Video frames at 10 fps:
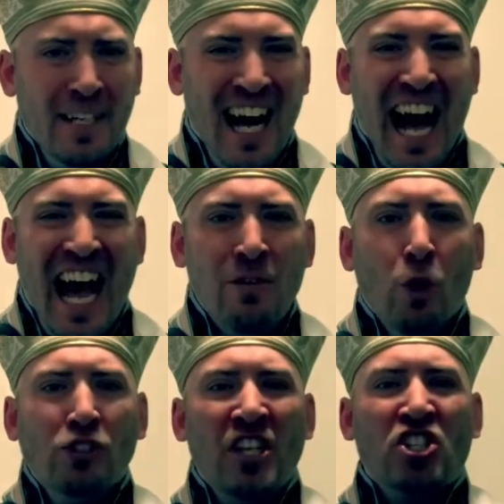I
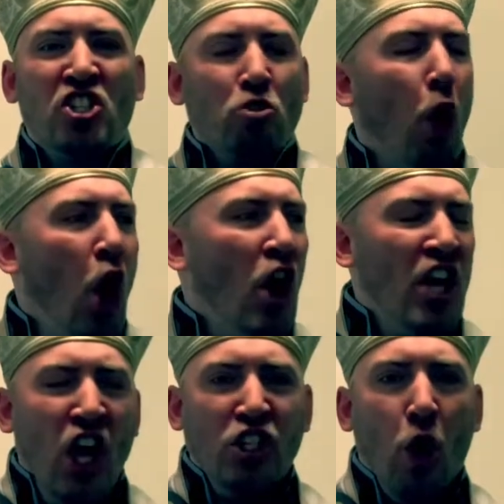will destroy
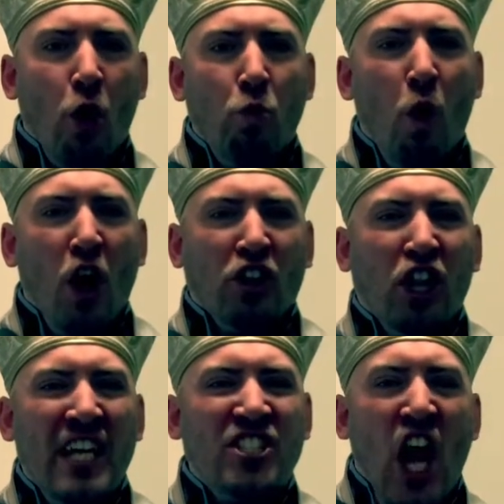your
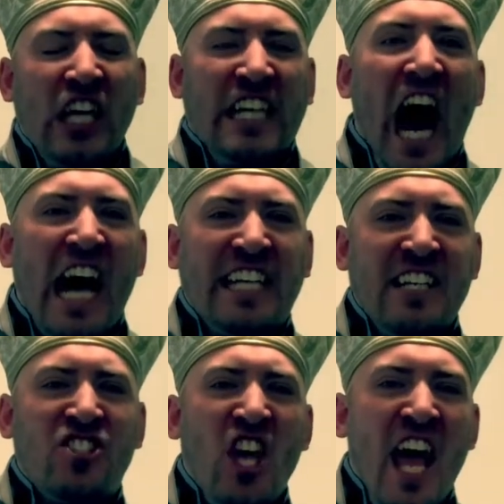worthless
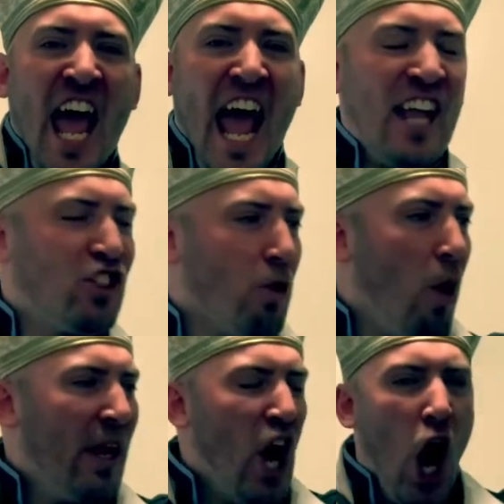carcass and
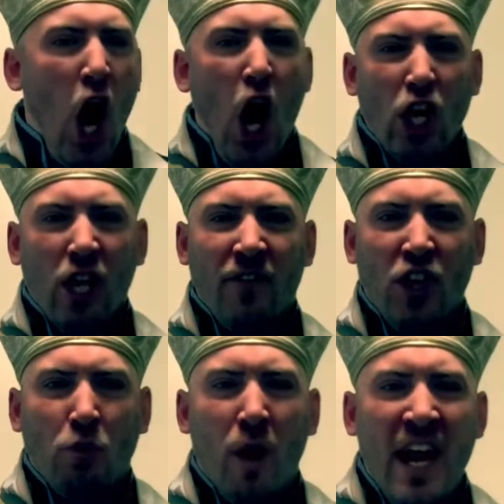throw it all over
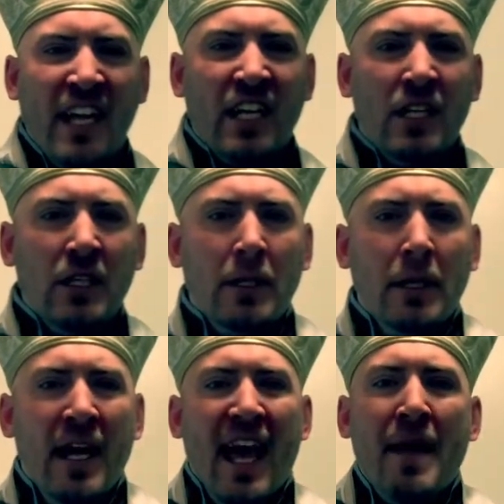the ring
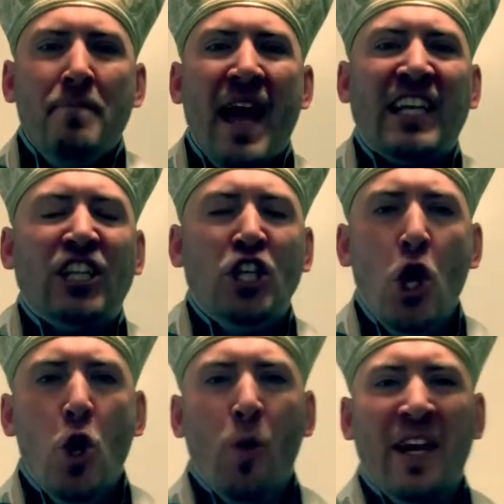and make
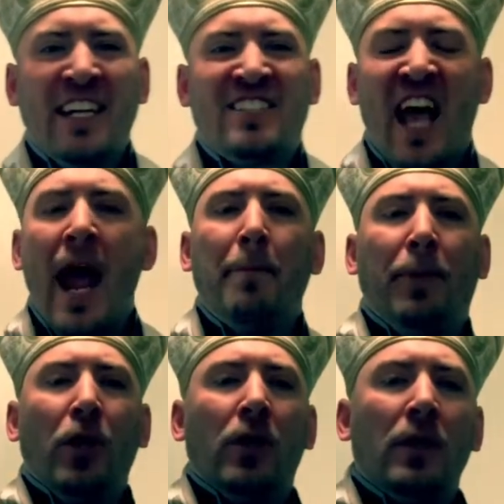you an
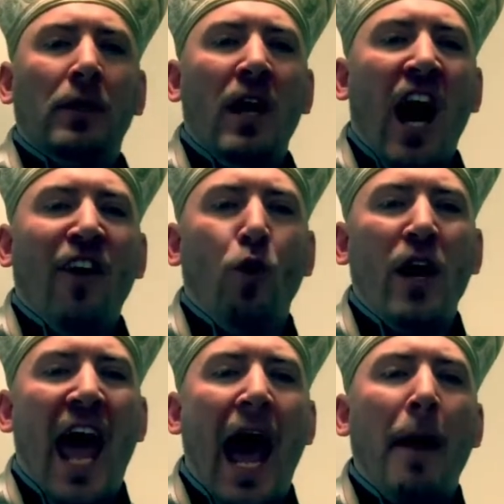example of
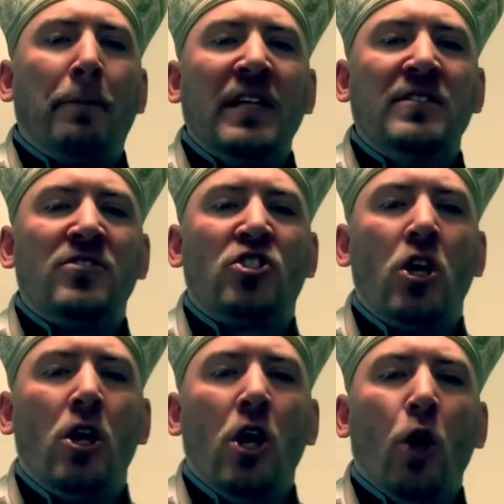what happens
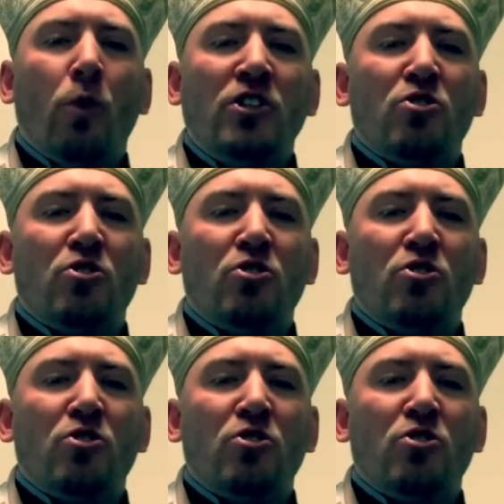when you